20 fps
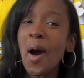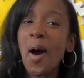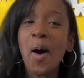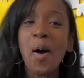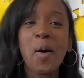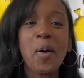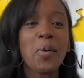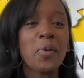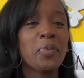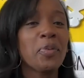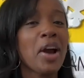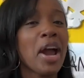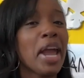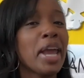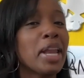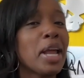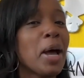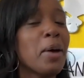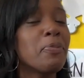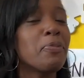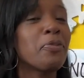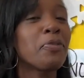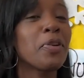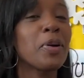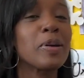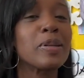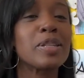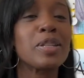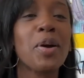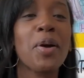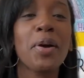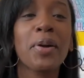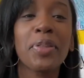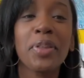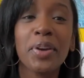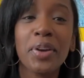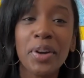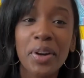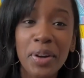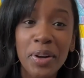All right, up first are
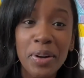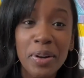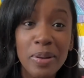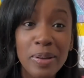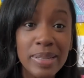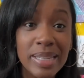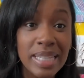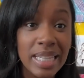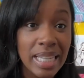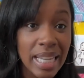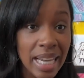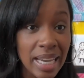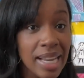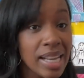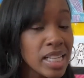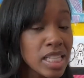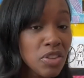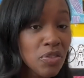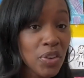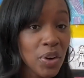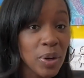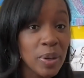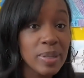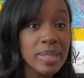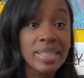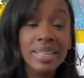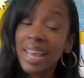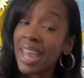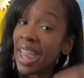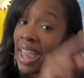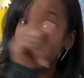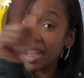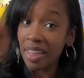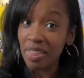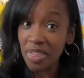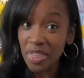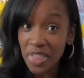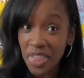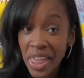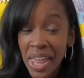the girls, ladies first,
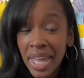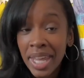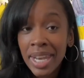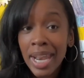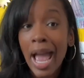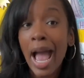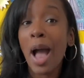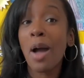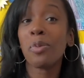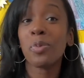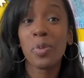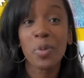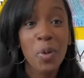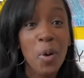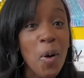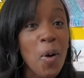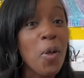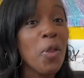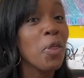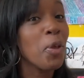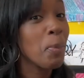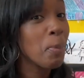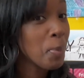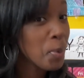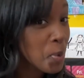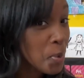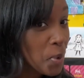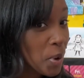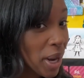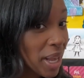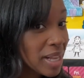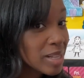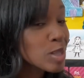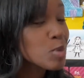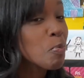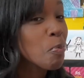and then I will call the boys.